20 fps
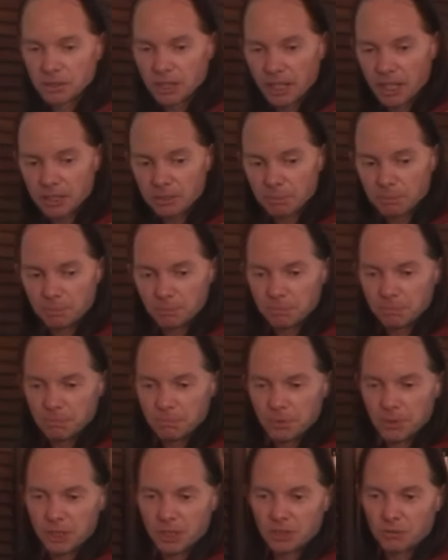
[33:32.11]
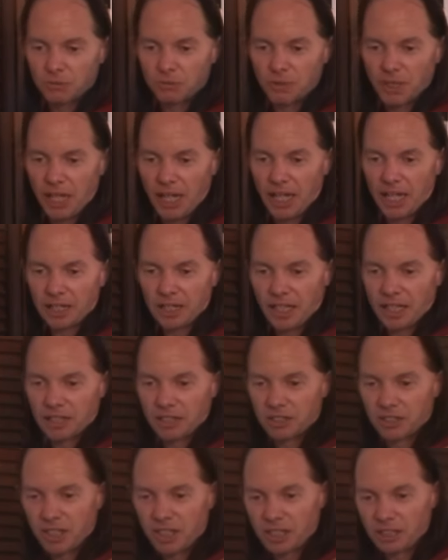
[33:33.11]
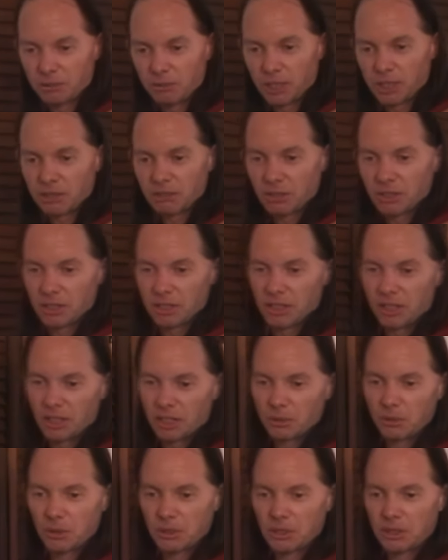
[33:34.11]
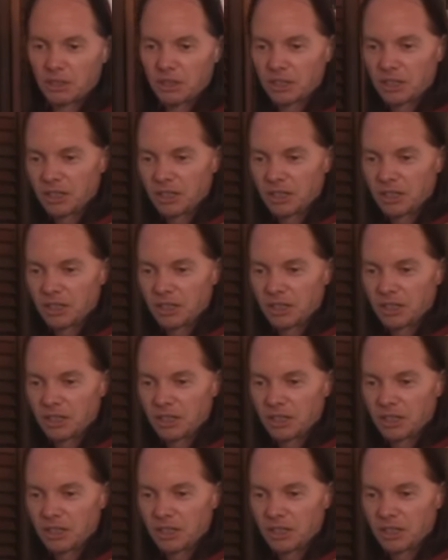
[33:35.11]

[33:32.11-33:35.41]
has put his hand like the Chinese restaurant in Hollywood